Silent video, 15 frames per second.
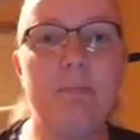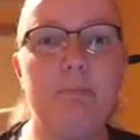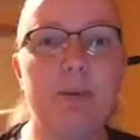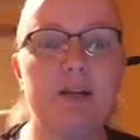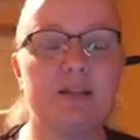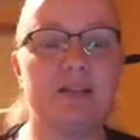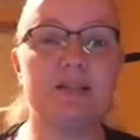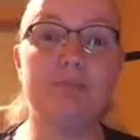
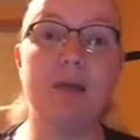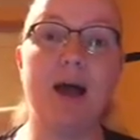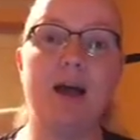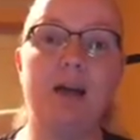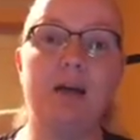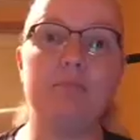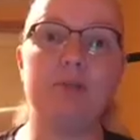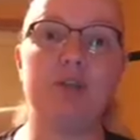but
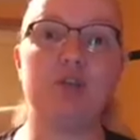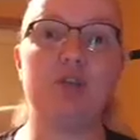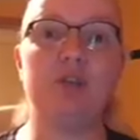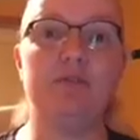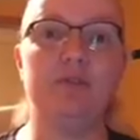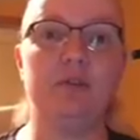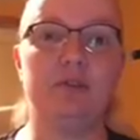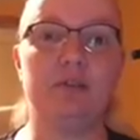smile and be
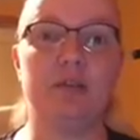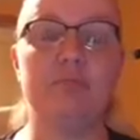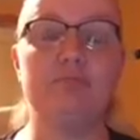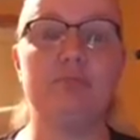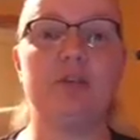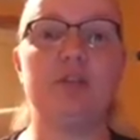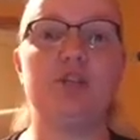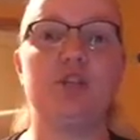cheerful,
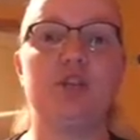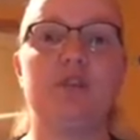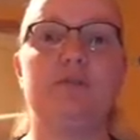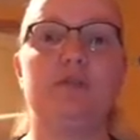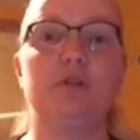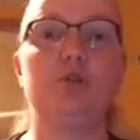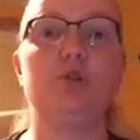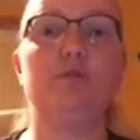deliberately
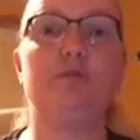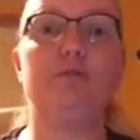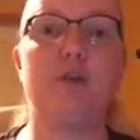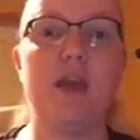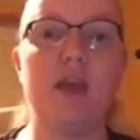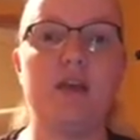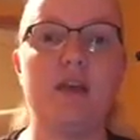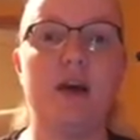cheerful, and you
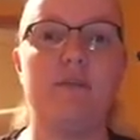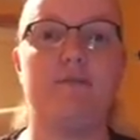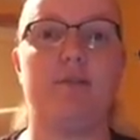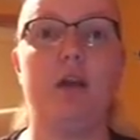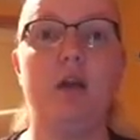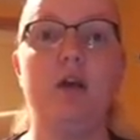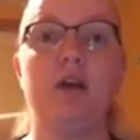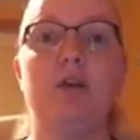fake that for
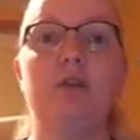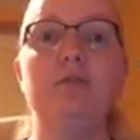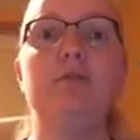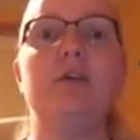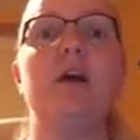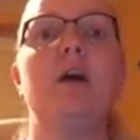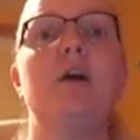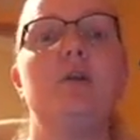long enough,
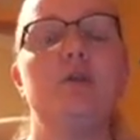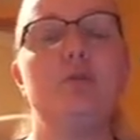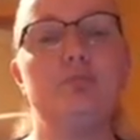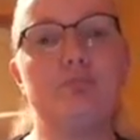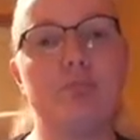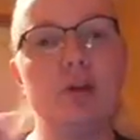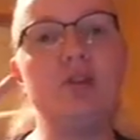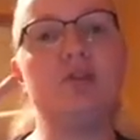
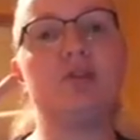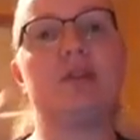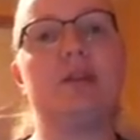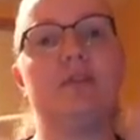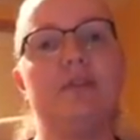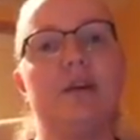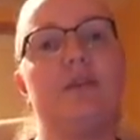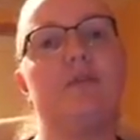you'll bring
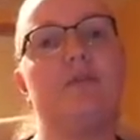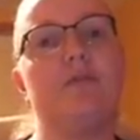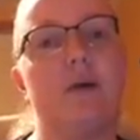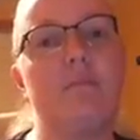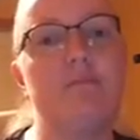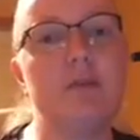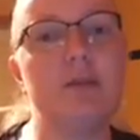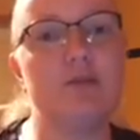yourself out of
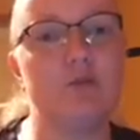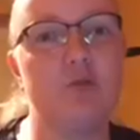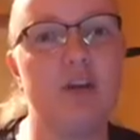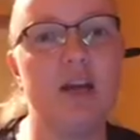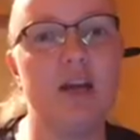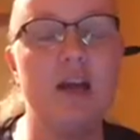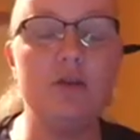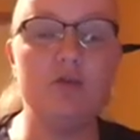that
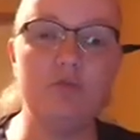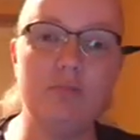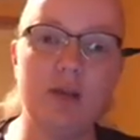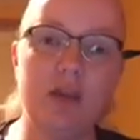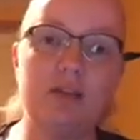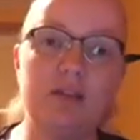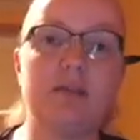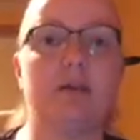misery and you'll
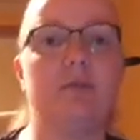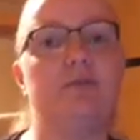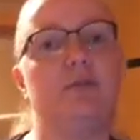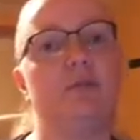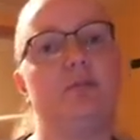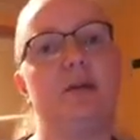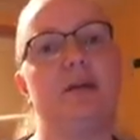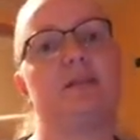make yourself
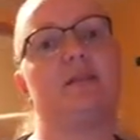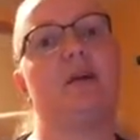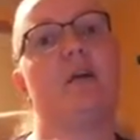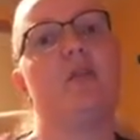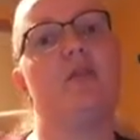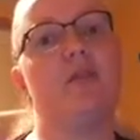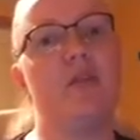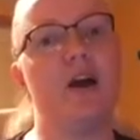feel better.
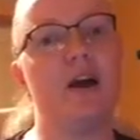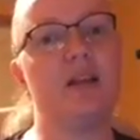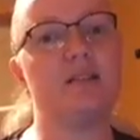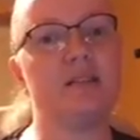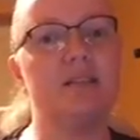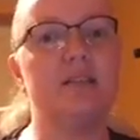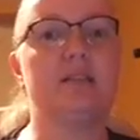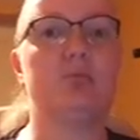
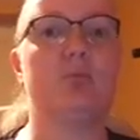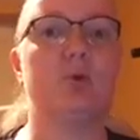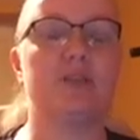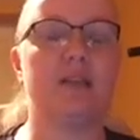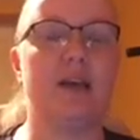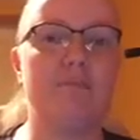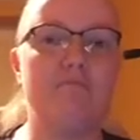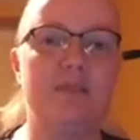That is
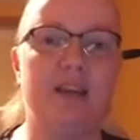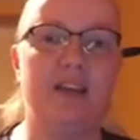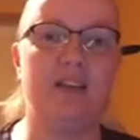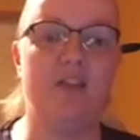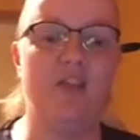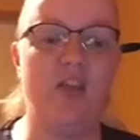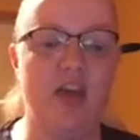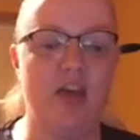what I
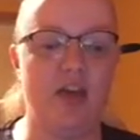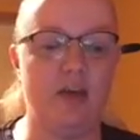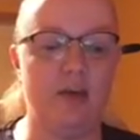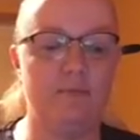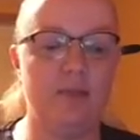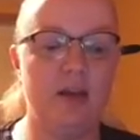mean there.